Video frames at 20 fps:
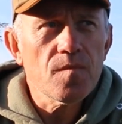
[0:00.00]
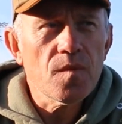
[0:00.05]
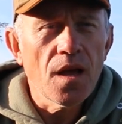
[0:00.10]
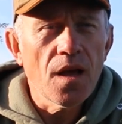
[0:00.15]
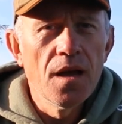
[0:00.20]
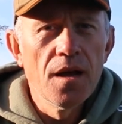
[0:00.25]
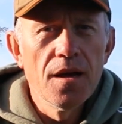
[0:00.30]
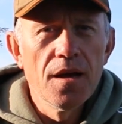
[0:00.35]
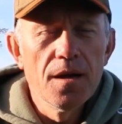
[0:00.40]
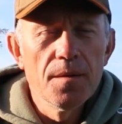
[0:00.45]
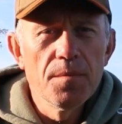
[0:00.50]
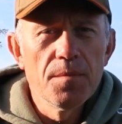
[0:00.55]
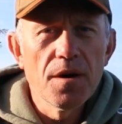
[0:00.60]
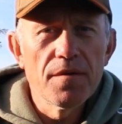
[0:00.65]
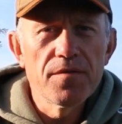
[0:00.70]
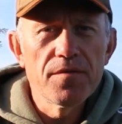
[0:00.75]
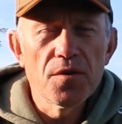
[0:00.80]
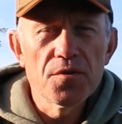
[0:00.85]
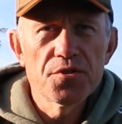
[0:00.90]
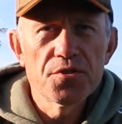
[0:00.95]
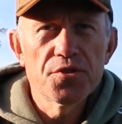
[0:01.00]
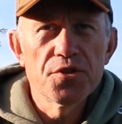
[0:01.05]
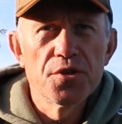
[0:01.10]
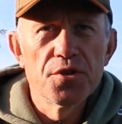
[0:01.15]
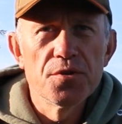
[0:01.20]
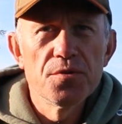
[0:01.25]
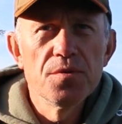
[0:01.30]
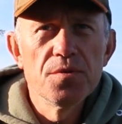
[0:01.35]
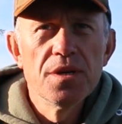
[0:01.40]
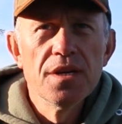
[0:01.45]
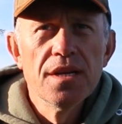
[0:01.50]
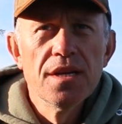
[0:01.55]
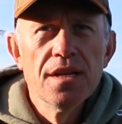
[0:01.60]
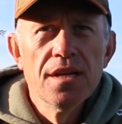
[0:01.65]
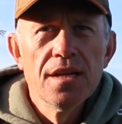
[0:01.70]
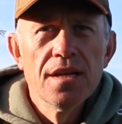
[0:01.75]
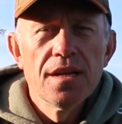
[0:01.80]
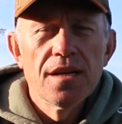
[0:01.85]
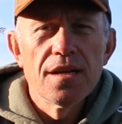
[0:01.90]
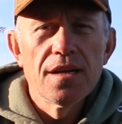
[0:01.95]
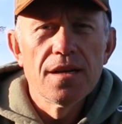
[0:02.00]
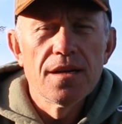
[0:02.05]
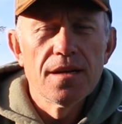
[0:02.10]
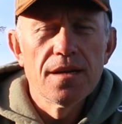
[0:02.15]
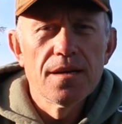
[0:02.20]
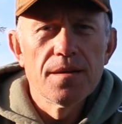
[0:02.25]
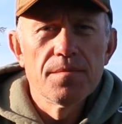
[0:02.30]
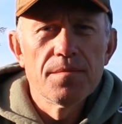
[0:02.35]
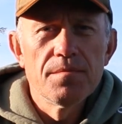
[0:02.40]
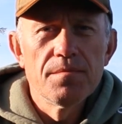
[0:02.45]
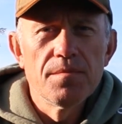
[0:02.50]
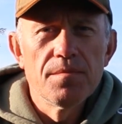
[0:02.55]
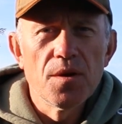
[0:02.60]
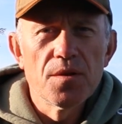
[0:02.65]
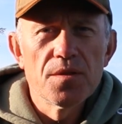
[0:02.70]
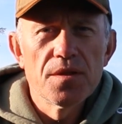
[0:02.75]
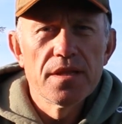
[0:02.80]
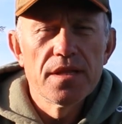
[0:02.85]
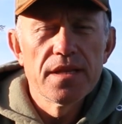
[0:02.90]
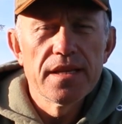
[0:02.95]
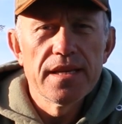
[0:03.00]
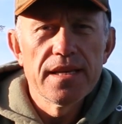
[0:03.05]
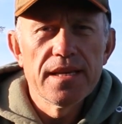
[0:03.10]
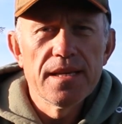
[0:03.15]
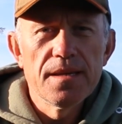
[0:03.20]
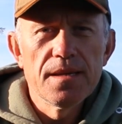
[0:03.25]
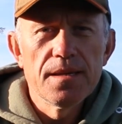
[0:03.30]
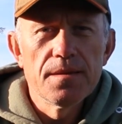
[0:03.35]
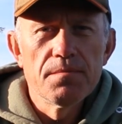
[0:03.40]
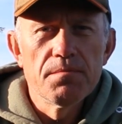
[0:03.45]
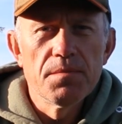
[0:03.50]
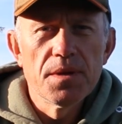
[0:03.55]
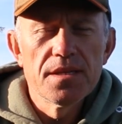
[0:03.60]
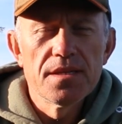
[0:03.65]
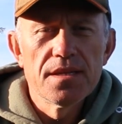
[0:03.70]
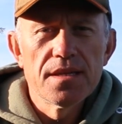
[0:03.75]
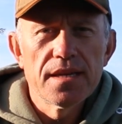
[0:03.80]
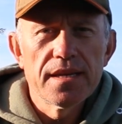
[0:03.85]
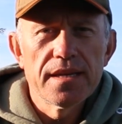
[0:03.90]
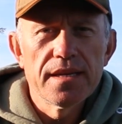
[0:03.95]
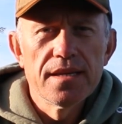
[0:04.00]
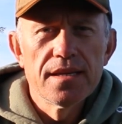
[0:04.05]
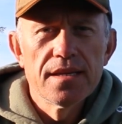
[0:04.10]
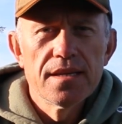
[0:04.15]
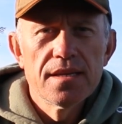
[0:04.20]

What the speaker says: I've lost 2 on the Monday.